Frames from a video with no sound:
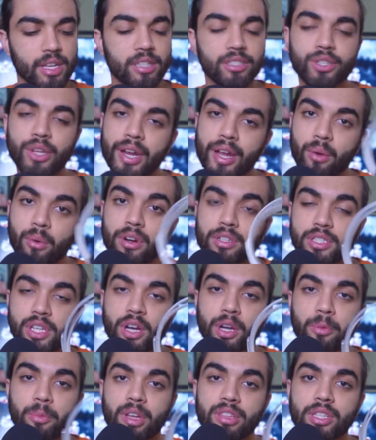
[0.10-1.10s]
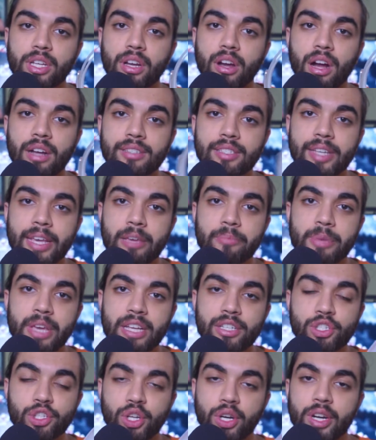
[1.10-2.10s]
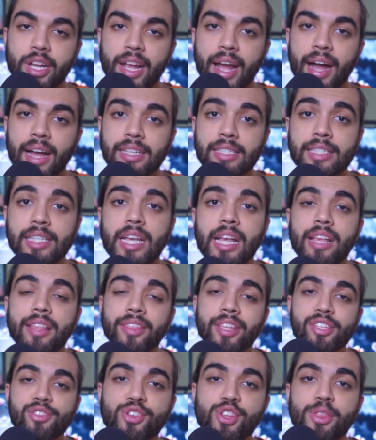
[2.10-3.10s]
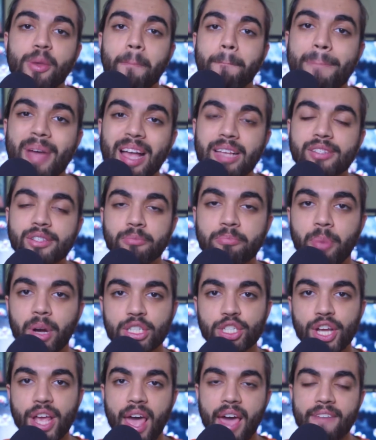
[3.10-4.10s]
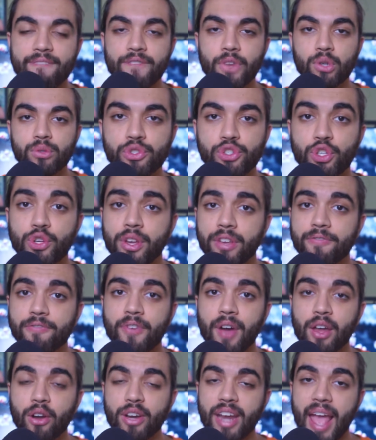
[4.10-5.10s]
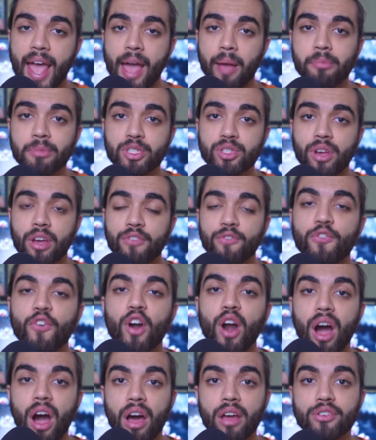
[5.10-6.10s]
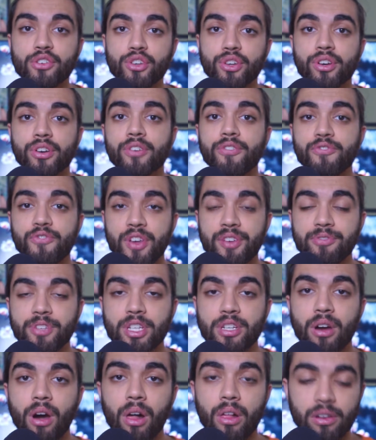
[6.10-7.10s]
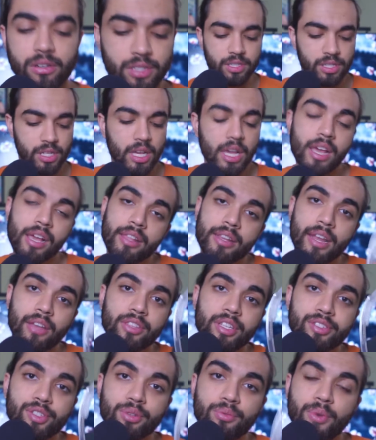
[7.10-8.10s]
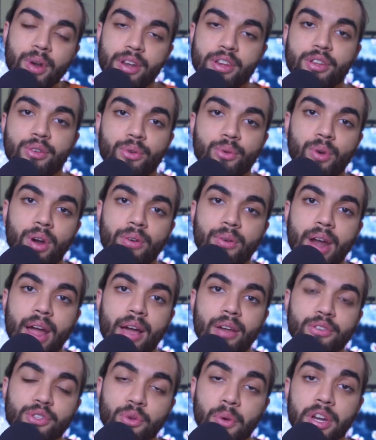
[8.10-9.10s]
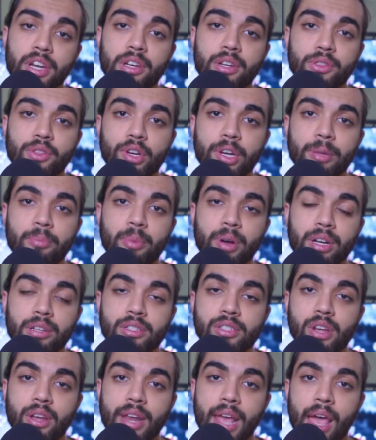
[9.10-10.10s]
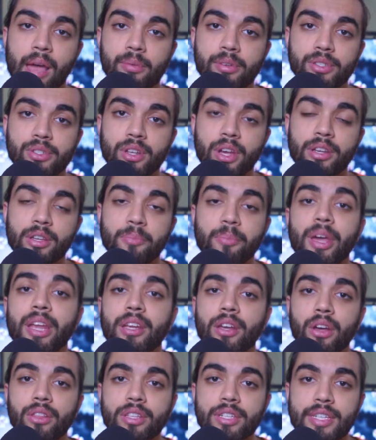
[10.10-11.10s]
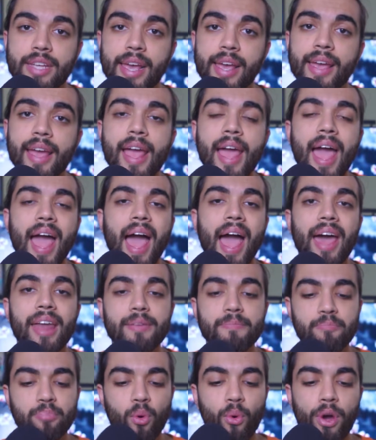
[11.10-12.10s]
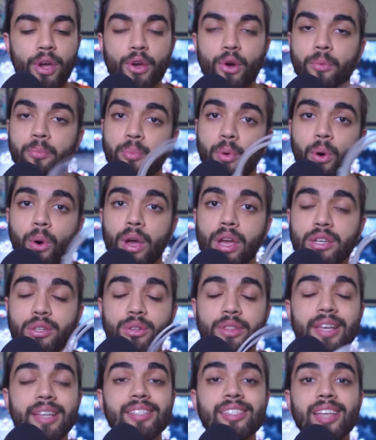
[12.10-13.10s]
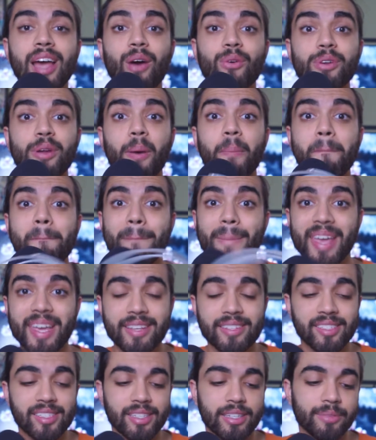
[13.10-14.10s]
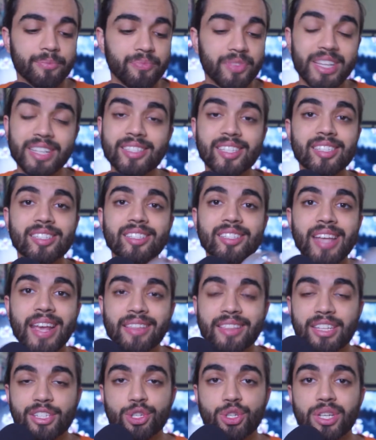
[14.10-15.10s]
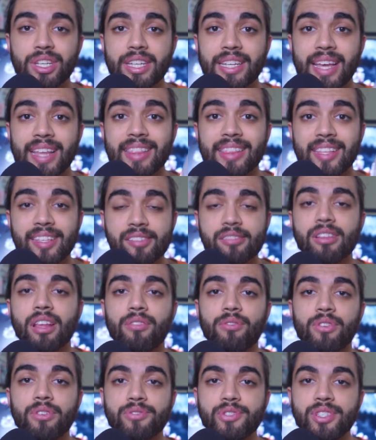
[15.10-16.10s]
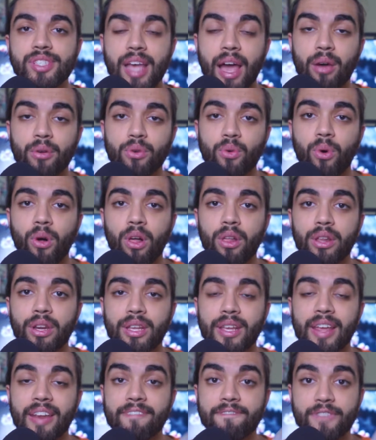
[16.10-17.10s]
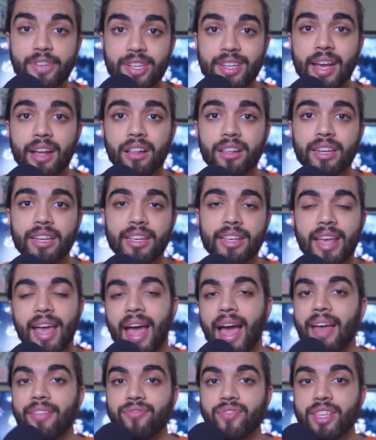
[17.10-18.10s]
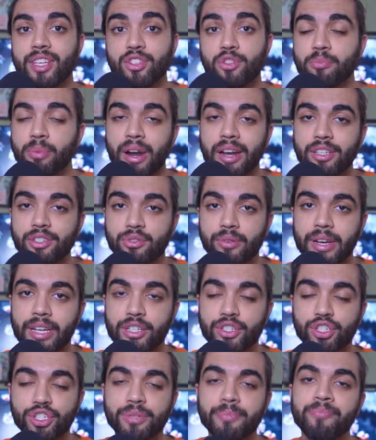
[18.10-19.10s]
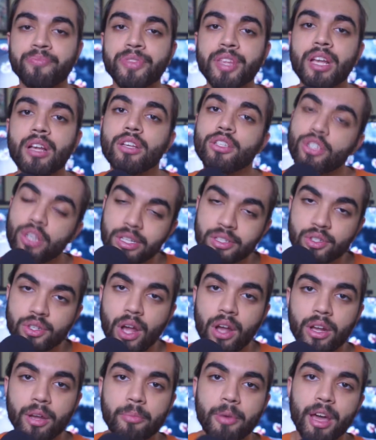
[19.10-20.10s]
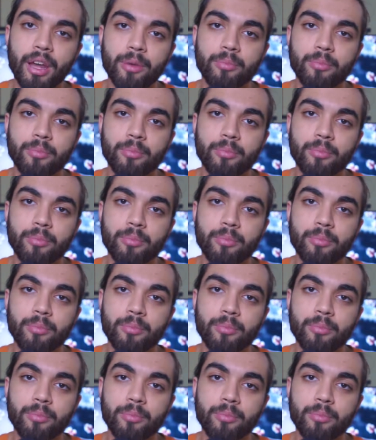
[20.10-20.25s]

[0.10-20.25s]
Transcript: Today I want to talk about the Koss KPH30i's. These are the best budget headphones you can find on Amazon for under $50. Now these will run you around 20 to 30 bucks on Amazon depending on the day, and boy oh boy do they sound amazing. It's insane that you can get this level of sound quality and fidelity at this price range. So let's talk about